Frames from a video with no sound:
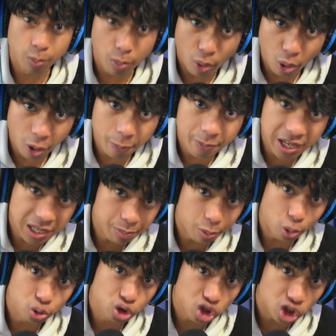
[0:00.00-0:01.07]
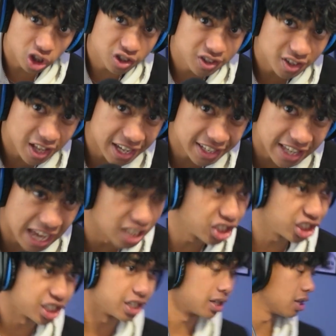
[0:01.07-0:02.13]
more people just like
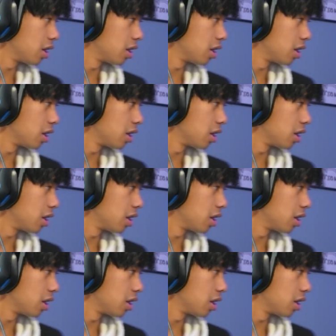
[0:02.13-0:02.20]
Denji.